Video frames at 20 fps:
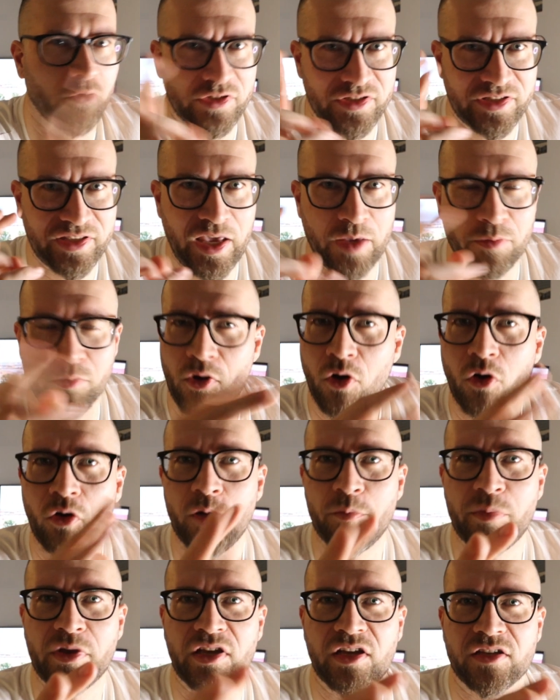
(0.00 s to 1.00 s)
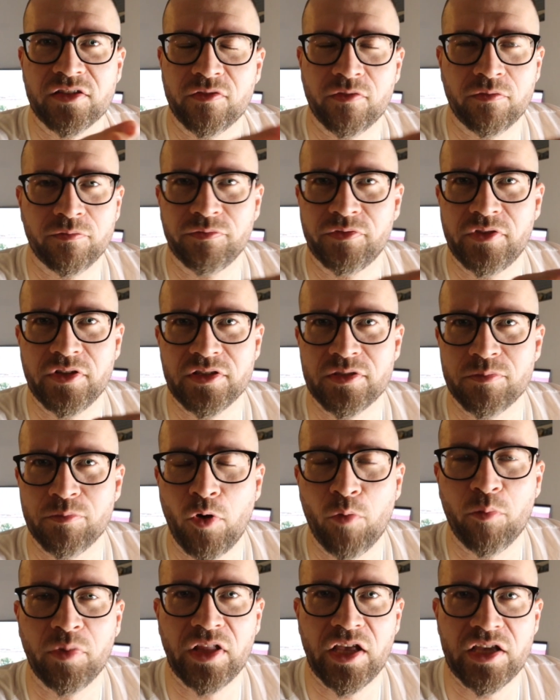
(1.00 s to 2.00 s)
escaped only because of this
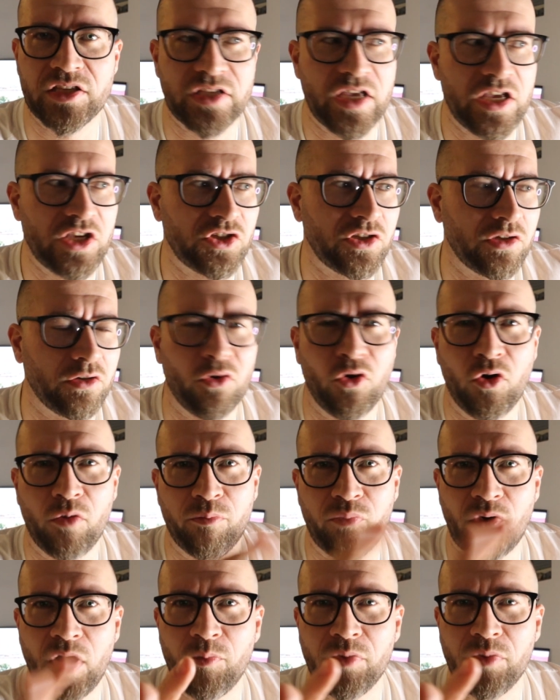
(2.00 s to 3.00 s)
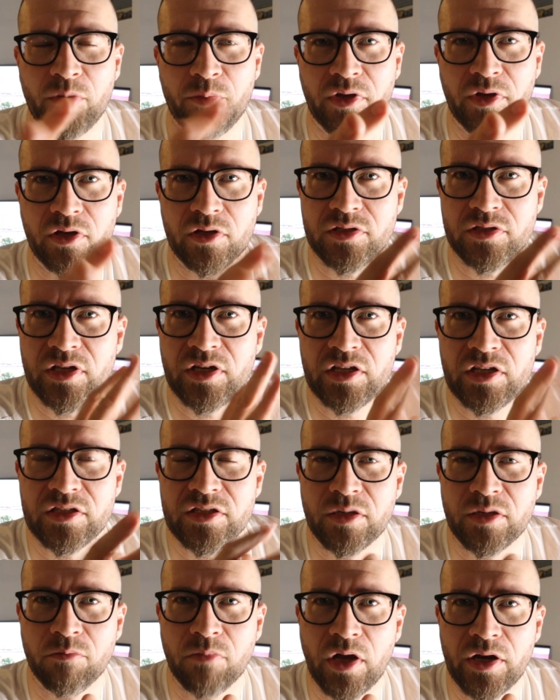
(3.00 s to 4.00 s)
mobilization, or probably because he needs
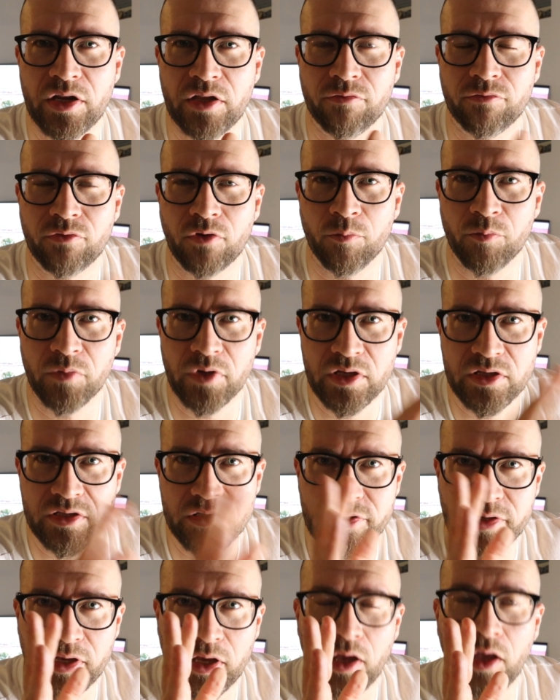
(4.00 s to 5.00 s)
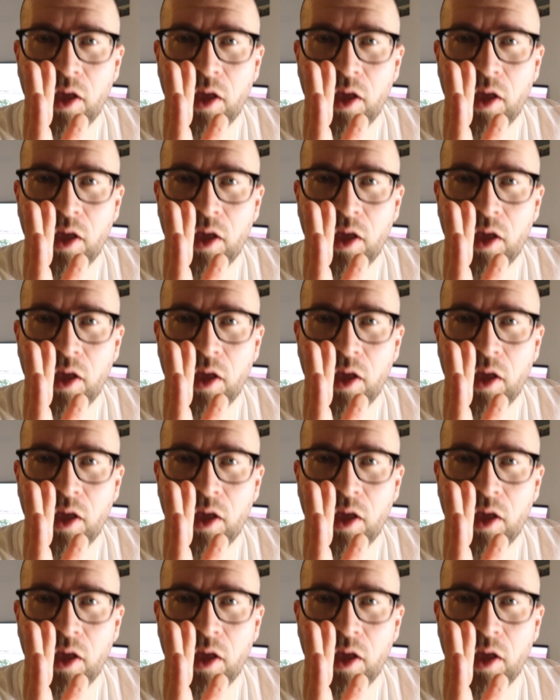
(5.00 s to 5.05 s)
some money from his